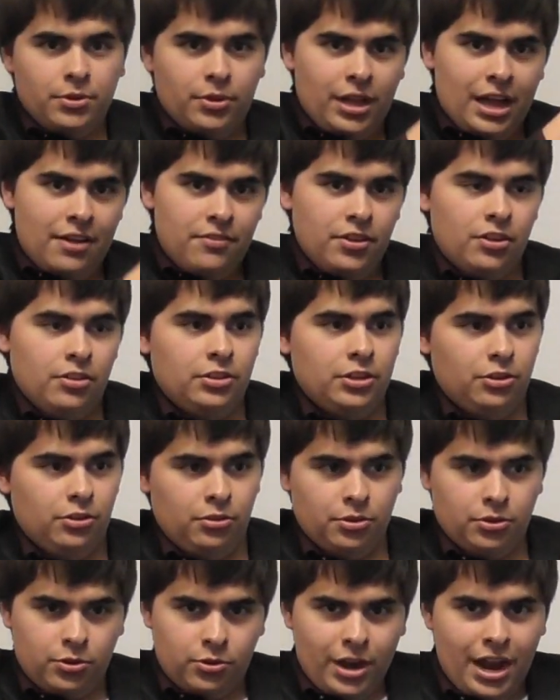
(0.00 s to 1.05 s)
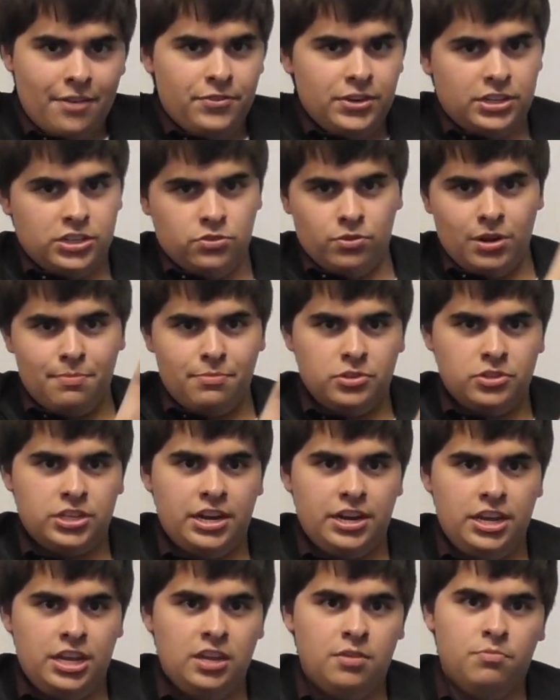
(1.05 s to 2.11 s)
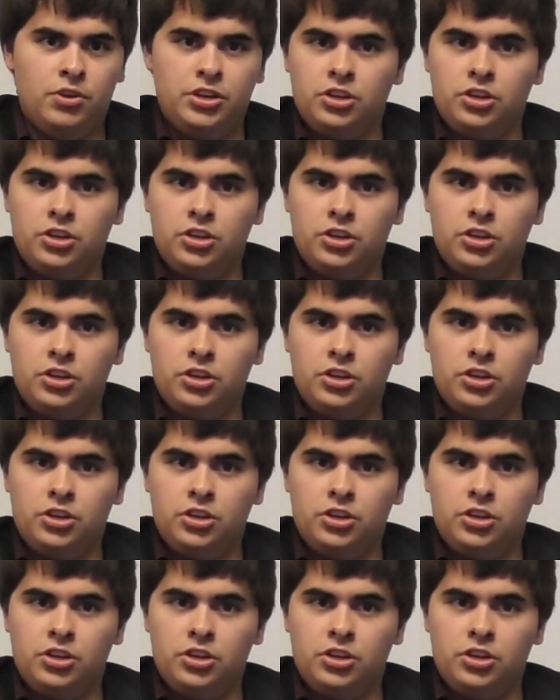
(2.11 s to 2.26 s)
We'll have a little graphics to represent him,